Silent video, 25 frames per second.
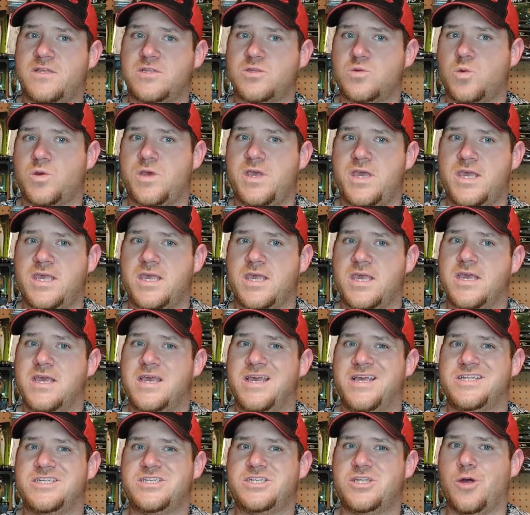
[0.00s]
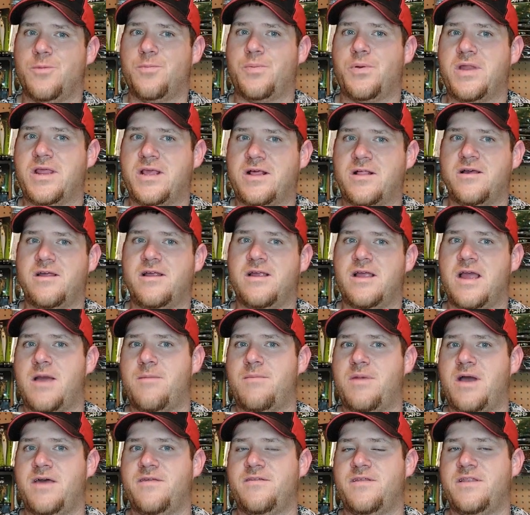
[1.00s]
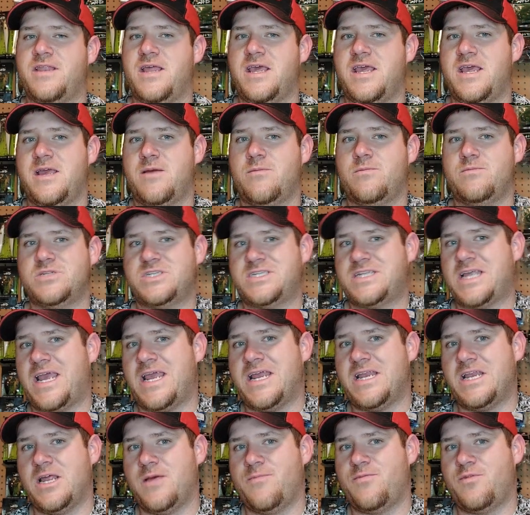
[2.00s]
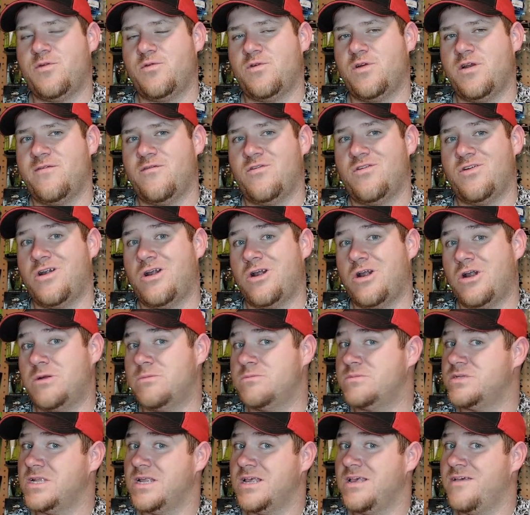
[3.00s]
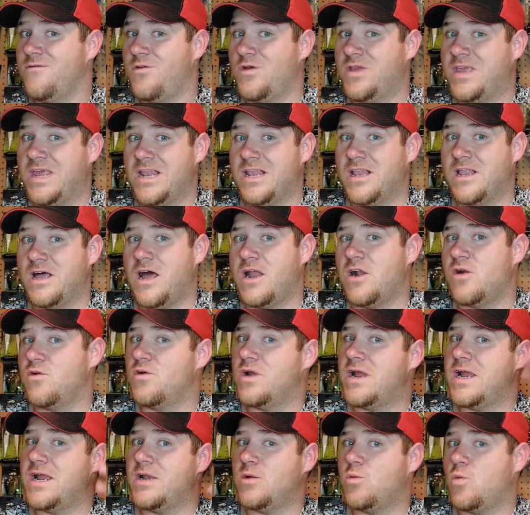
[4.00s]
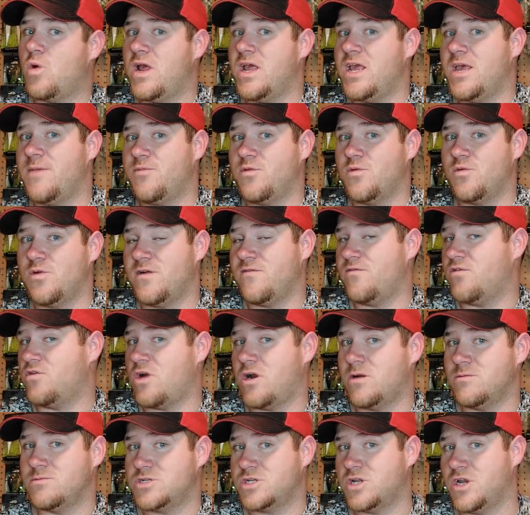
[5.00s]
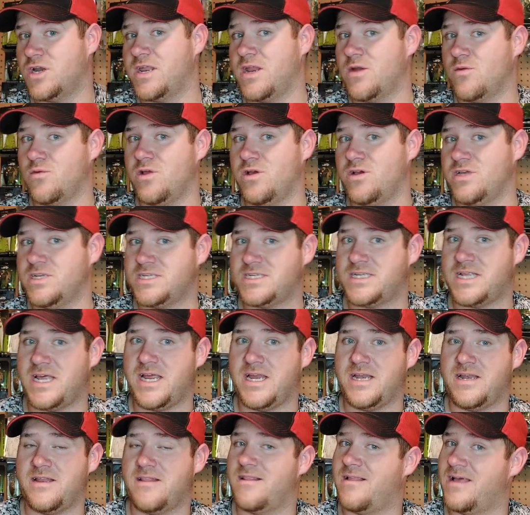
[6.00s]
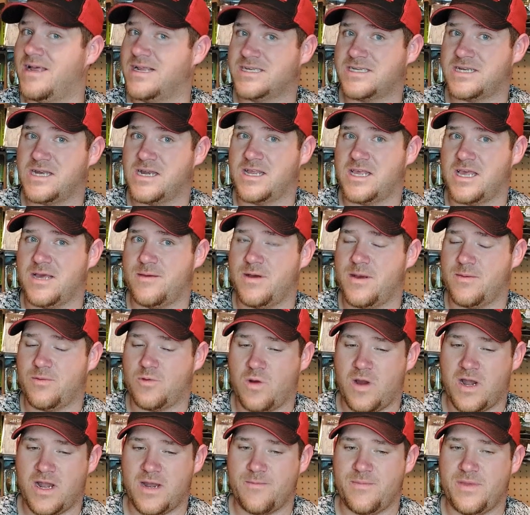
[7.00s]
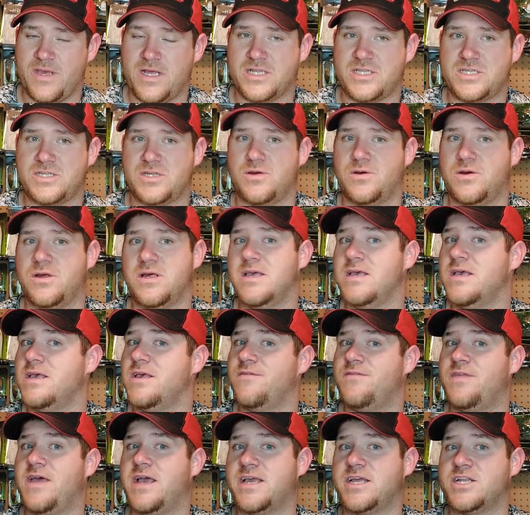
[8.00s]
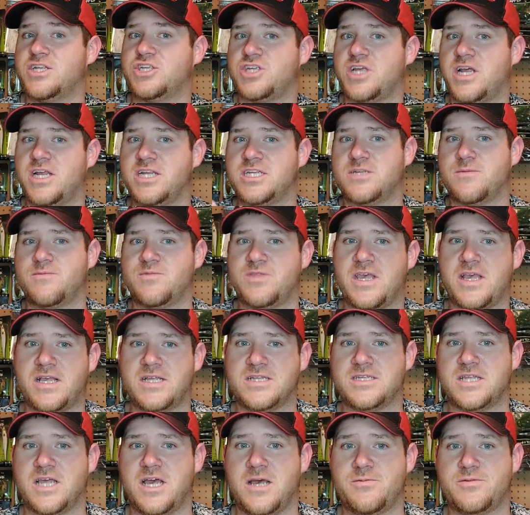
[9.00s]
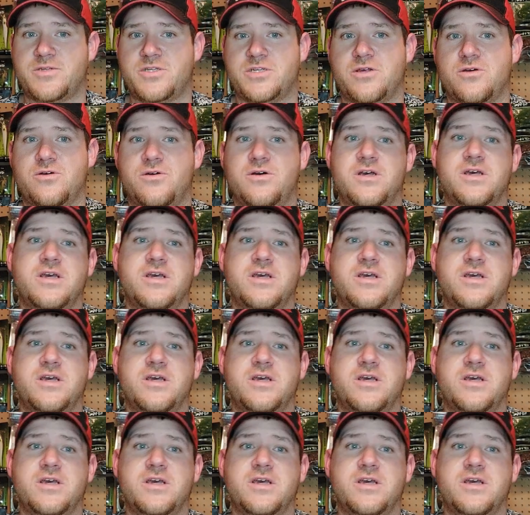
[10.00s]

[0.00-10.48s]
this week. Still pretty clear out by the dam, staying up the river arms. We get a lot of rain way up the river arms. It's going to get really stained and the lake's going to come up quite a bit. So that could change some things up. So